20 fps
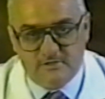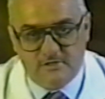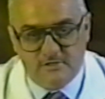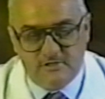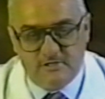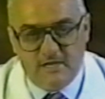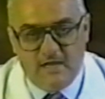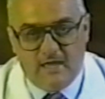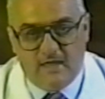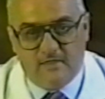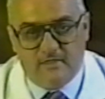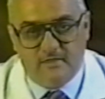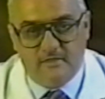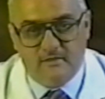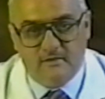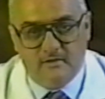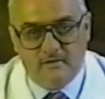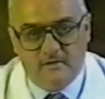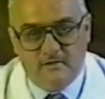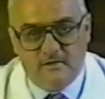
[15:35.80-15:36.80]
Death.
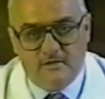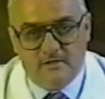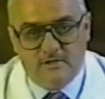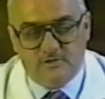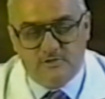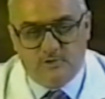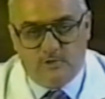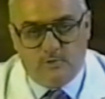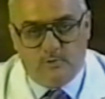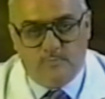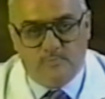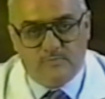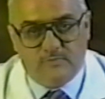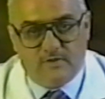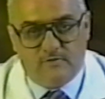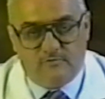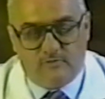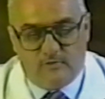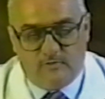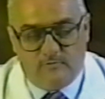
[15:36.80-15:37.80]
So
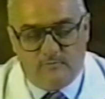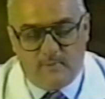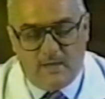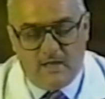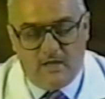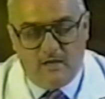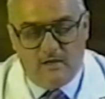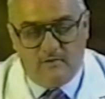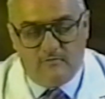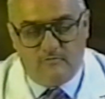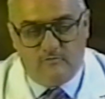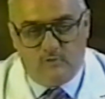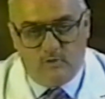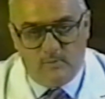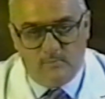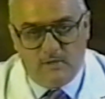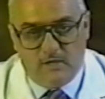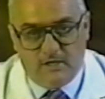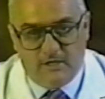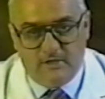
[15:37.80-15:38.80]

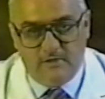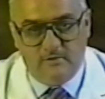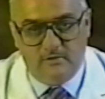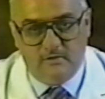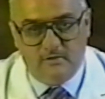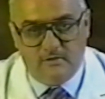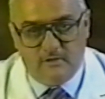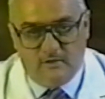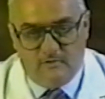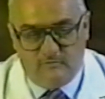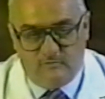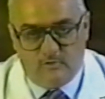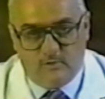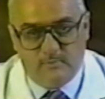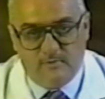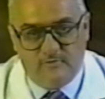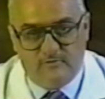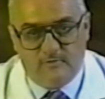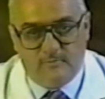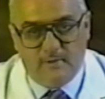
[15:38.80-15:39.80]
formalin, a form
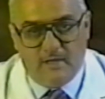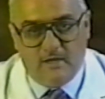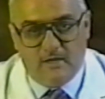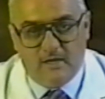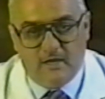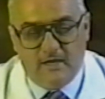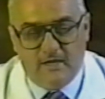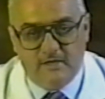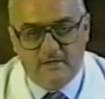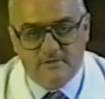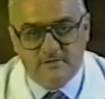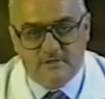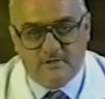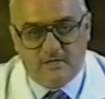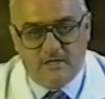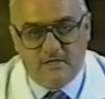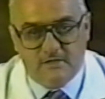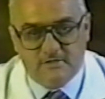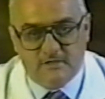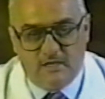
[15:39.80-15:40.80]
of formaldehyde, is the
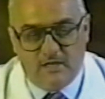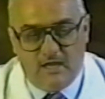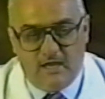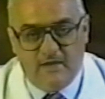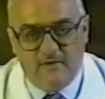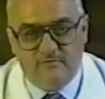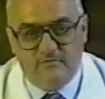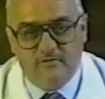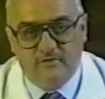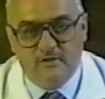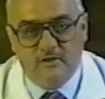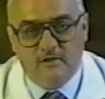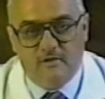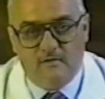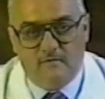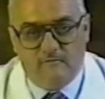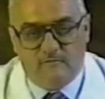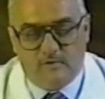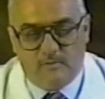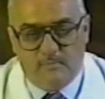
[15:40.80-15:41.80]
cause of life.
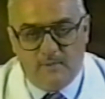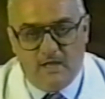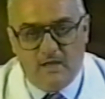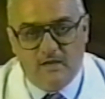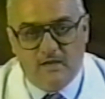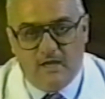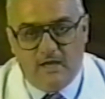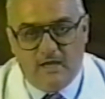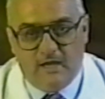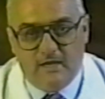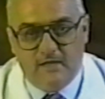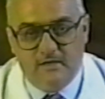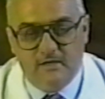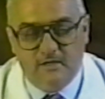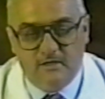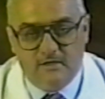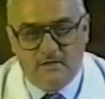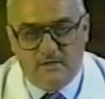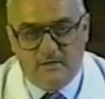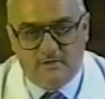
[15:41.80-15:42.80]
Formaldehyde
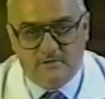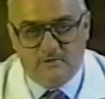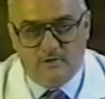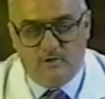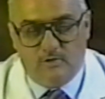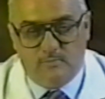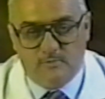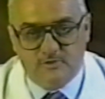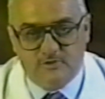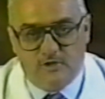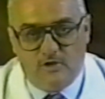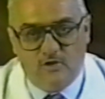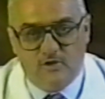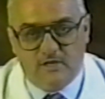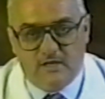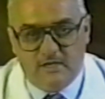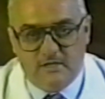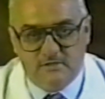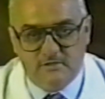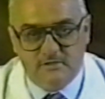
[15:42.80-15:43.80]
is in almost all
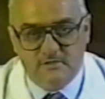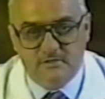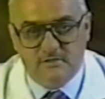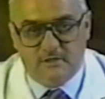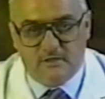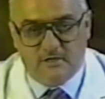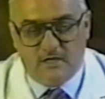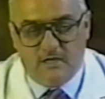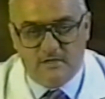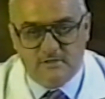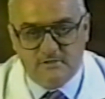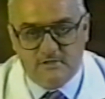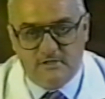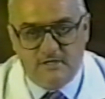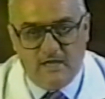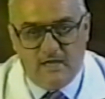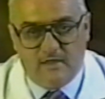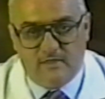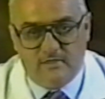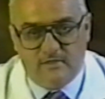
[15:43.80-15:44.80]
cases the cause of
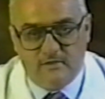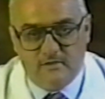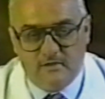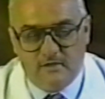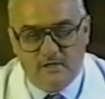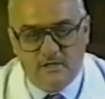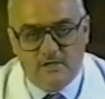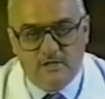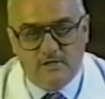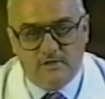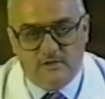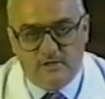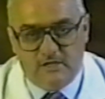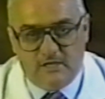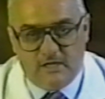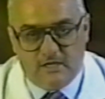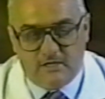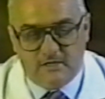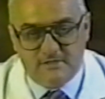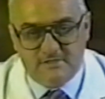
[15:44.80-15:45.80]
death. The
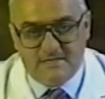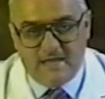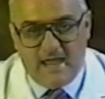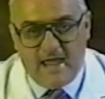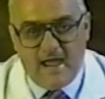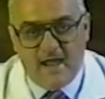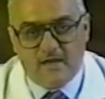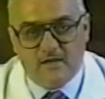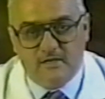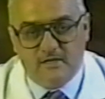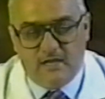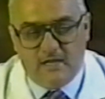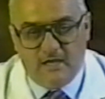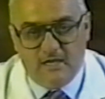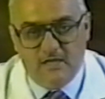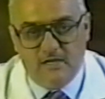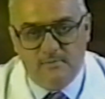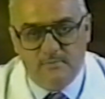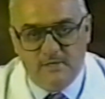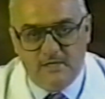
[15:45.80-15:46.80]
exact
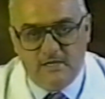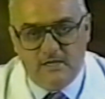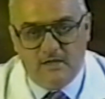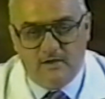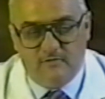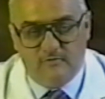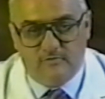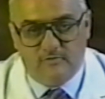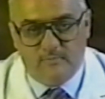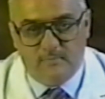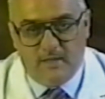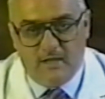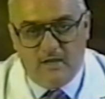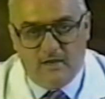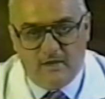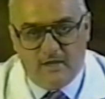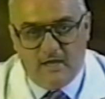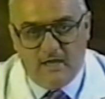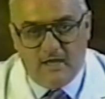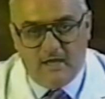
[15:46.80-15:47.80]
enemy of
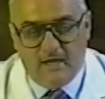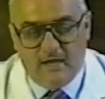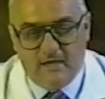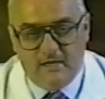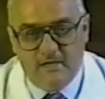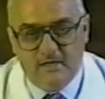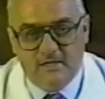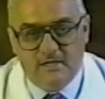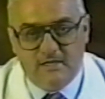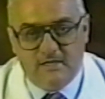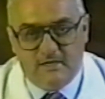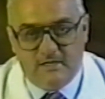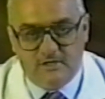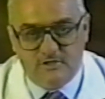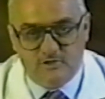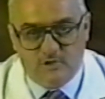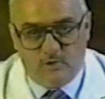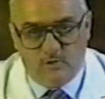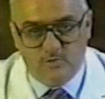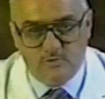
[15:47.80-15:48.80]
formaldehyde is
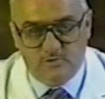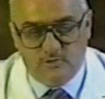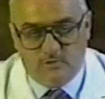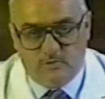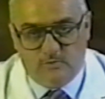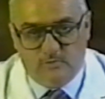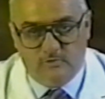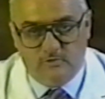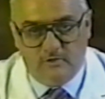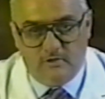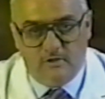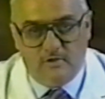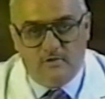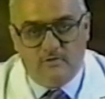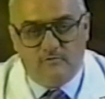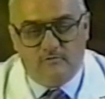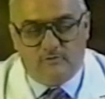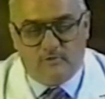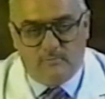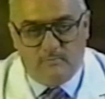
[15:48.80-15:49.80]
ozone.
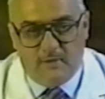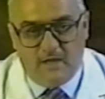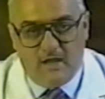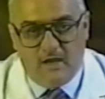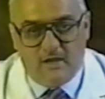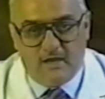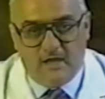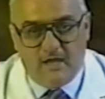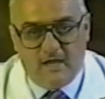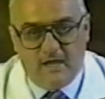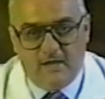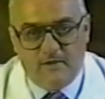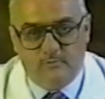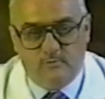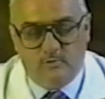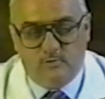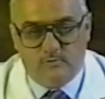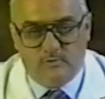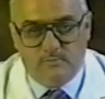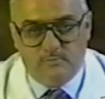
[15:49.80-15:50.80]
Formaldehyde
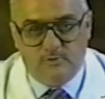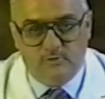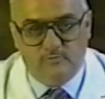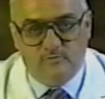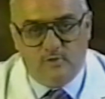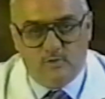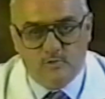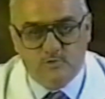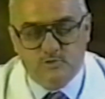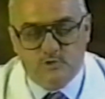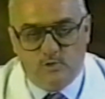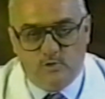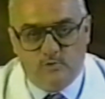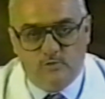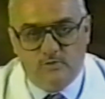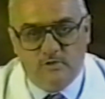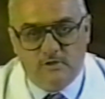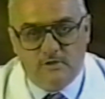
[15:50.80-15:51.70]
will remove ozone.